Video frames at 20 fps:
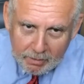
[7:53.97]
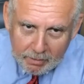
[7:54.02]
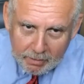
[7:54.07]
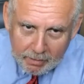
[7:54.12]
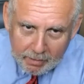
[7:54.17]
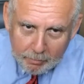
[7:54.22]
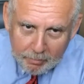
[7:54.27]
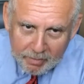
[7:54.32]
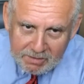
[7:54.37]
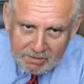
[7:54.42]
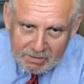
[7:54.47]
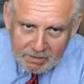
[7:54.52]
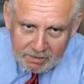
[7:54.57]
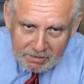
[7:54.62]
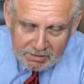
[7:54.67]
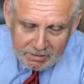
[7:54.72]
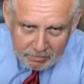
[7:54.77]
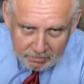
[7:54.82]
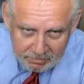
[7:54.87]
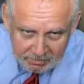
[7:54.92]
and then I basically
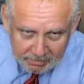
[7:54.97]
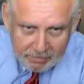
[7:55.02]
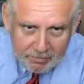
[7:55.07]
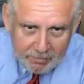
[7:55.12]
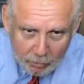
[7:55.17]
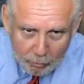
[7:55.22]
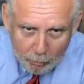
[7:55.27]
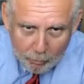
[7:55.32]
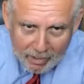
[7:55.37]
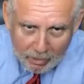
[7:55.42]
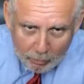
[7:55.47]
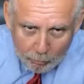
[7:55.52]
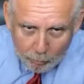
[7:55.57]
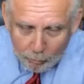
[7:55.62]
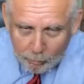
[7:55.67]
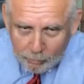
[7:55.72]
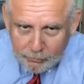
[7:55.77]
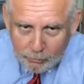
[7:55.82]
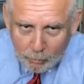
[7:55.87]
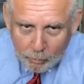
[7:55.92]
set the ground
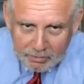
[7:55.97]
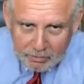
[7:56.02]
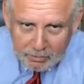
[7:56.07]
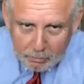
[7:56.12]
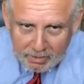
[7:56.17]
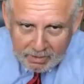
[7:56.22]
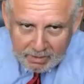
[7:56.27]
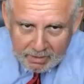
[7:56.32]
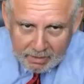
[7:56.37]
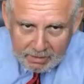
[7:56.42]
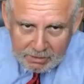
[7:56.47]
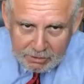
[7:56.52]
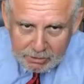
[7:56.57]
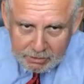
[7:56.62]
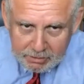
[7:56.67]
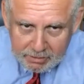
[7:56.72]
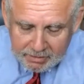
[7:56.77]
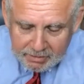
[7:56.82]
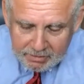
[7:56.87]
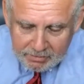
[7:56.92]
rules for what the
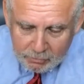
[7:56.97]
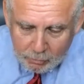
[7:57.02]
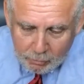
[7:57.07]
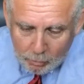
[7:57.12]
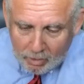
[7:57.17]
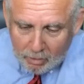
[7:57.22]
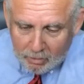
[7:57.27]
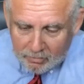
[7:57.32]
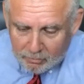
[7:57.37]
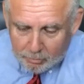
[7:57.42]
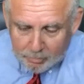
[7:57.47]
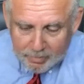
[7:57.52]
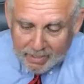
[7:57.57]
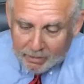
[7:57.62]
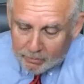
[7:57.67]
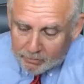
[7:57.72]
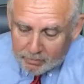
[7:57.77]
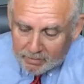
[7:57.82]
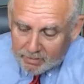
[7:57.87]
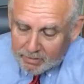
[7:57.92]
mediation is
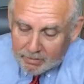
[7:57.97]
about.